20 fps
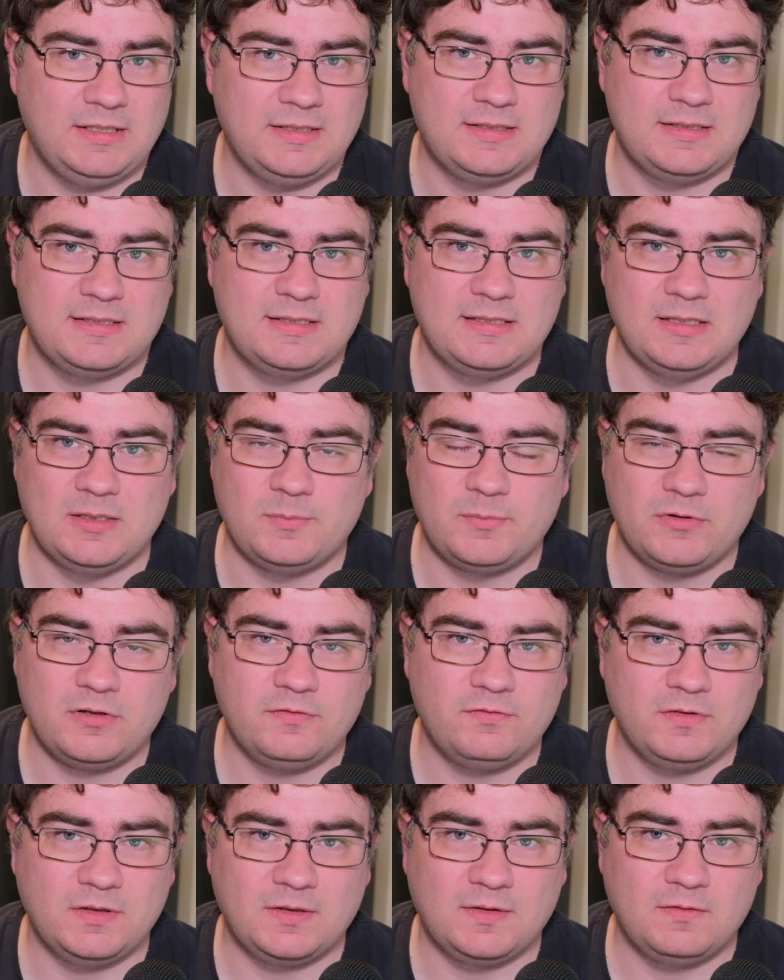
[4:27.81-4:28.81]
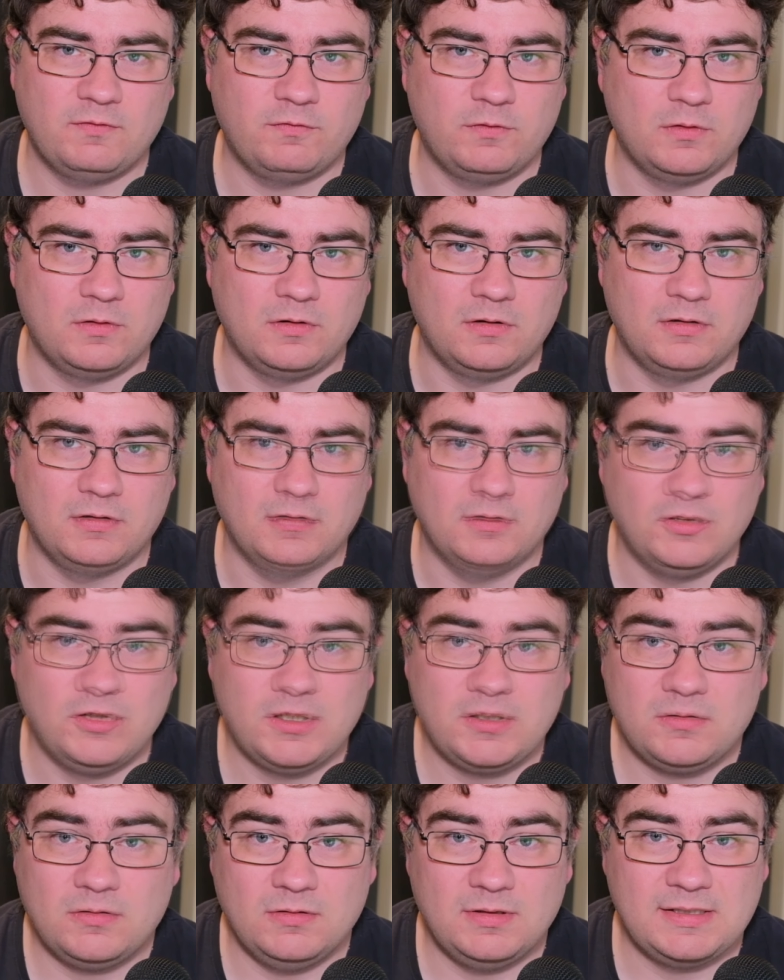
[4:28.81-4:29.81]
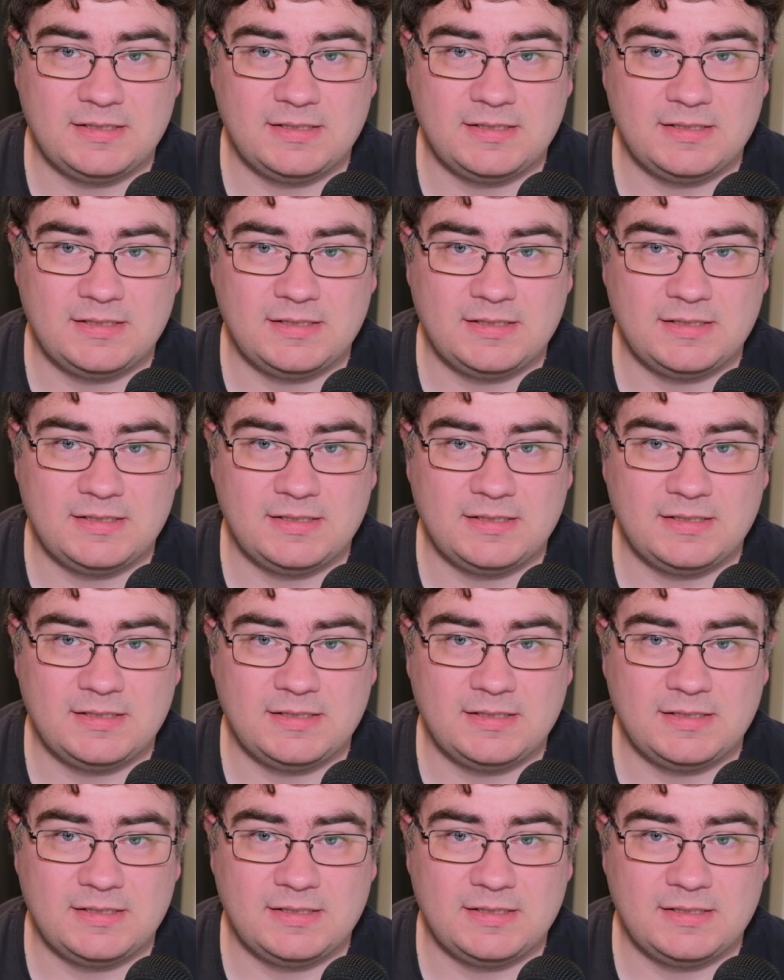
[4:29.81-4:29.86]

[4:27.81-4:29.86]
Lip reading: It's perfect for general